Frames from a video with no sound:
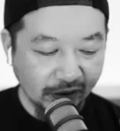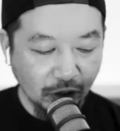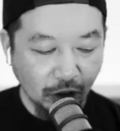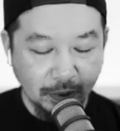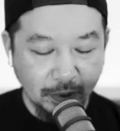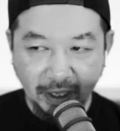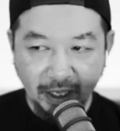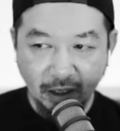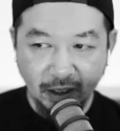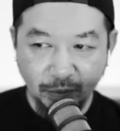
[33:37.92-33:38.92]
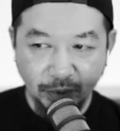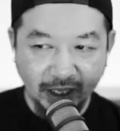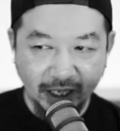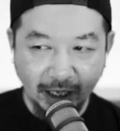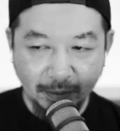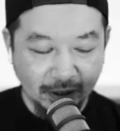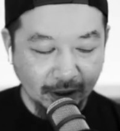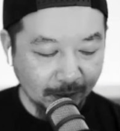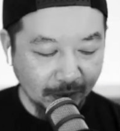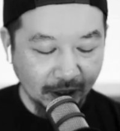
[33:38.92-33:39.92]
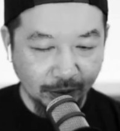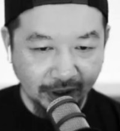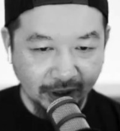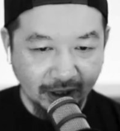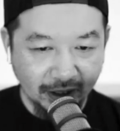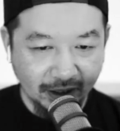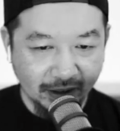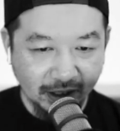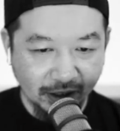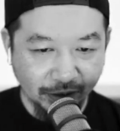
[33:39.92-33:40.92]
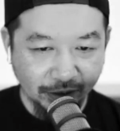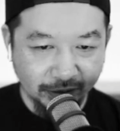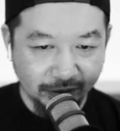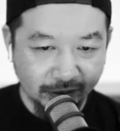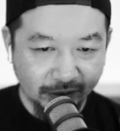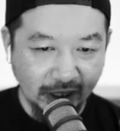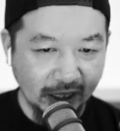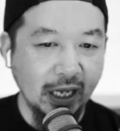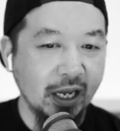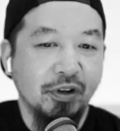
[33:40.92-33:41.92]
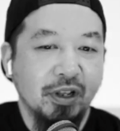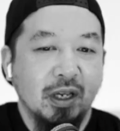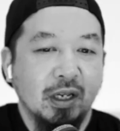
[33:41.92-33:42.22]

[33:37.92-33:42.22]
every hobby, man. With the gamers that I play with, there's ego. Everything. Yeah,